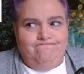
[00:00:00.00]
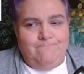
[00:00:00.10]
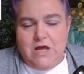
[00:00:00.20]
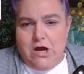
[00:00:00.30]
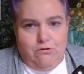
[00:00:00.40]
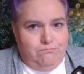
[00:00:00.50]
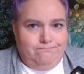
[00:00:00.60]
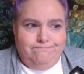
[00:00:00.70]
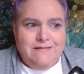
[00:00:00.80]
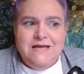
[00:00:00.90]
No.
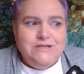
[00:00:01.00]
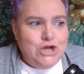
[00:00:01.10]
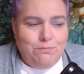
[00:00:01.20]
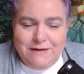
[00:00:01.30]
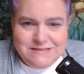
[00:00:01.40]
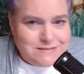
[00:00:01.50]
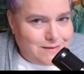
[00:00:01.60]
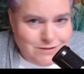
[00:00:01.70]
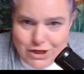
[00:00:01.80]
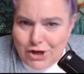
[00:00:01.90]
Nobody's
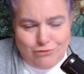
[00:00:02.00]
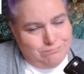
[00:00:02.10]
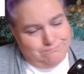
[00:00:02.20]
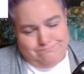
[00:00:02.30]
going to know.